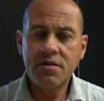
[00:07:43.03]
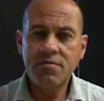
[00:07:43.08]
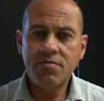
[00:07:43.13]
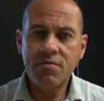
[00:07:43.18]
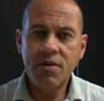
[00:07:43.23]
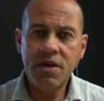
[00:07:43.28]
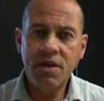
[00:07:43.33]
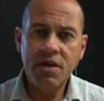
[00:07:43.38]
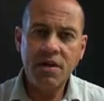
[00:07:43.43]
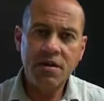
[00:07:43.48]

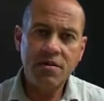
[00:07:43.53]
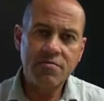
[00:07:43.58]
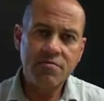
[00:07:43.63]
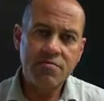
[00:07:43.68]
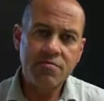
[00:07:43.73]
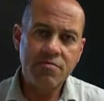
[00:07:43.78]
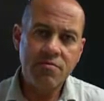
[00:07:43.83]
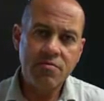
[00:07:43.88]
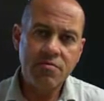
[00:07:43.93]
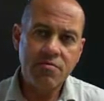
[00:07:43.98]
We
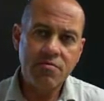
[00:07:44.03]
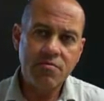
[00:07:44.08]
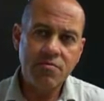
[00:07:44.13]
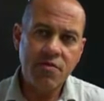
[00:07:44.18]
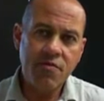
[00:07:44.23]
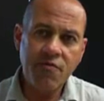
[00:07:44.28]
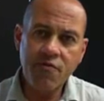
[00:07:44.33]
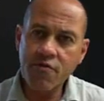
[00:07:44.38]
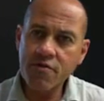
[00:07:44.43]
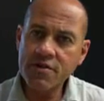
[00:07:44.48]

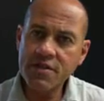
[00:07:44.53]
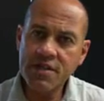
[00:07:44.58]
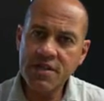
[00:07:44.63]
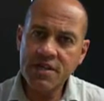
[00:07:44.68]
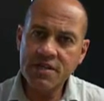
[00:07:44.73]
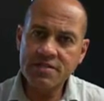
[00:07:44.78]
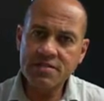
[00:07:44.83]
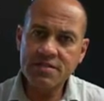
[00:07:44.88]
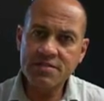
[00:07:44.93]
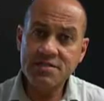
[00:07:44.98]
refer to
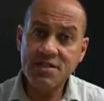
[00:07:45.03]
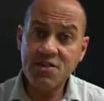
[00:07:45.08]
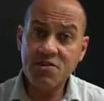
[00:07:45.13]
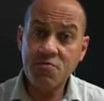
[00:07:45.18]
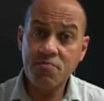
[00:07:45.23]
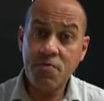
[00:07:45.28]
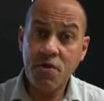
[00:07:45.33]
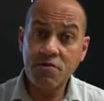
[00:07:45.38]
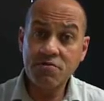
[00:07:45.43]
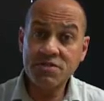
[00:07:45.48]
this as
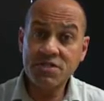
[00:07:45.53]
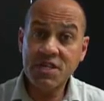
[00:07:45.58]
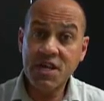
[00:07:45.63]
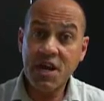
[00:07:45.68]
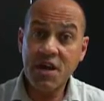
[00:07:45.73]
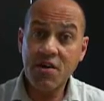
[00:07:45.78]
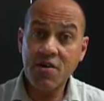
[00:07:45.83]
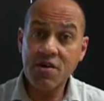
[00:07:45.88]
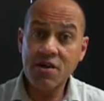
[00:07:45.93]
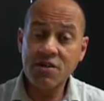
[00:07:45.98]
either
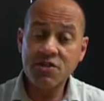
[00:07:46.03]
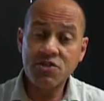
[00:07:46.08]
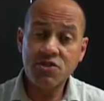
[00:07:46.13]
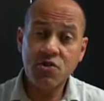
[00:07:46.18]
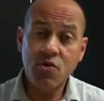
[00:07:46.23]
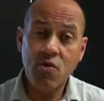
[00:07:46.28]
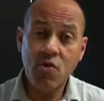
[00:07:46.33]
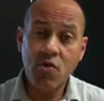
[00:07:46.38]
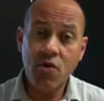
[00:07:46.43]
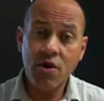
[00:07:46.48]
post-carriage
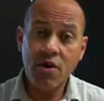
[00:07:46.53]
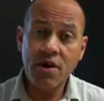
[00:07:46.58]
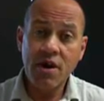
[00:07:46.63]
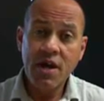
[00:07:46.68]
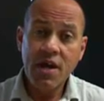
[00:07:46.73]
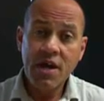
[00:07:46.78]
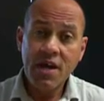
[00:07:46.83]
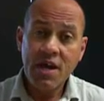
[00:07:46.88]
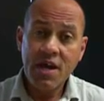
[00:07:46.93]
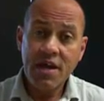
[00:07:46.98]
or
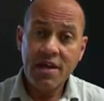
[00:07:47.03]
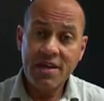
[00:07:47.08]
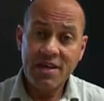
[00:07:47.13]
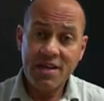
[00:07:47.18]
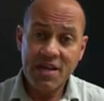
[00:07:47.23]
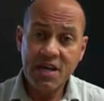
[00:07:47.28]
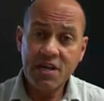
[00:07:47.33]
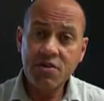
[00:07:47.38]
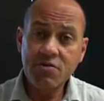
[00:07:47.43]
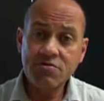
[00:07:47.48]

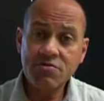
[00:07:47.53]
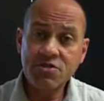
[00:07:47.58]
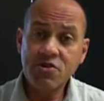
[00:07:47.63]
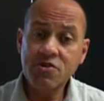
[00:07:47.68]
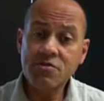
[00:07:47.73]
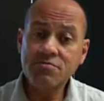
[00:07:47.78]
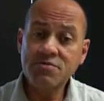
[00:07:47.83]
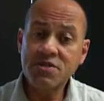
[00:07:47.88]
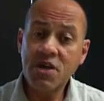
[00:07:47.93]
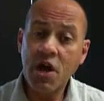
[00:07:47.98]
in
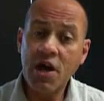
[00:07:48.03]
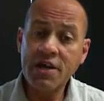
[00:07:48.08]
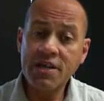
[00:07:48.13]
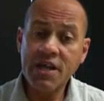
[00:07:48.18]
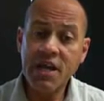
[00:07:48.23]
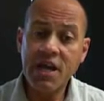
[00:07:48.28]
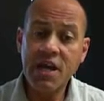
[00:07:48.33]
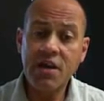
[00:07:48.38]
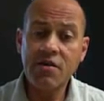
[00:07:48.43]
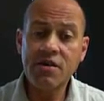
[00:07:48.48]
Incoterms
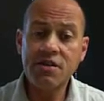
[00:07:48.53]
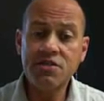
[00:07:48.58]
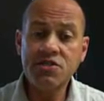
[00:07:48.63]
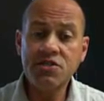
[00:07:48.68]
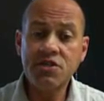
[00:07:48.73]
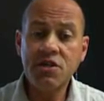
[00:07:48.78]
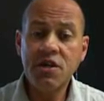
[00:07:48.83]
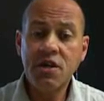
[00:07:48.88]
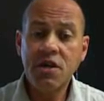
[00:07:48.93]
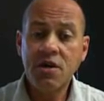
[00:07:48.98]
on
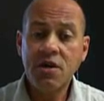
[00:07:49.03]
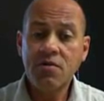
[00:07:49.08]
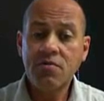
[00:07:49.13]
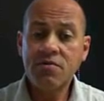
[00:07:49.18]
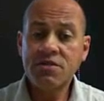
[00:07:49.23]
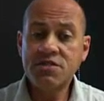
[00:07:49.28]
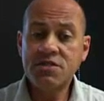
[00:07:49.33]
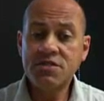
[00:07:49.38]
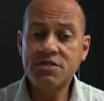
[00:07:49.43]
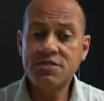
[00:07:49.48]
carriage,
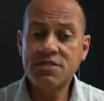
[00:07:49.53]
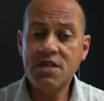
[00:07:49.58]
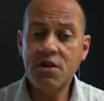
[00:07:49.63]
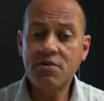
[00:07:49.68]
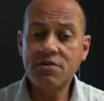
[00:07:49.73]
which is the